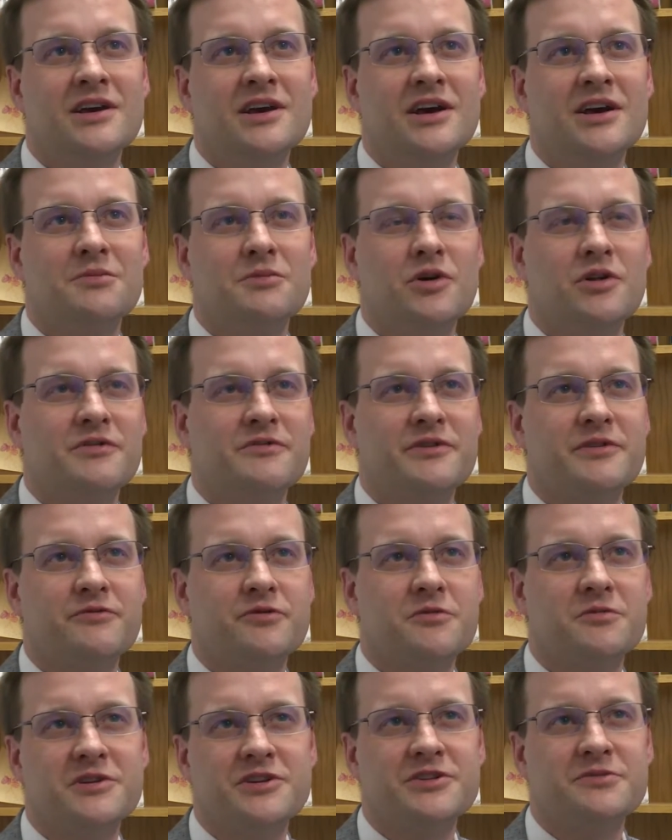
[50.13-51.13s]
all of the
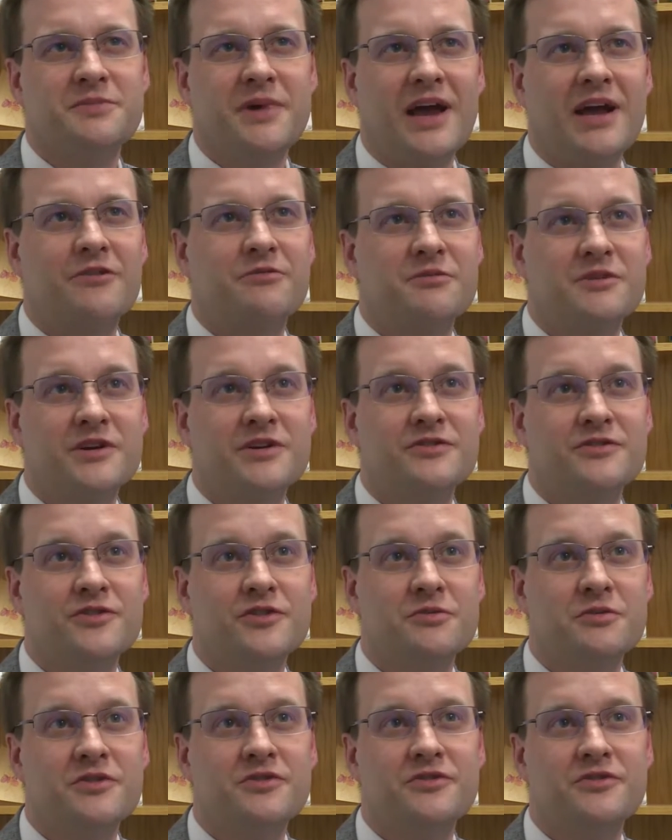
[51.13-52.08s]
information back from the consumer.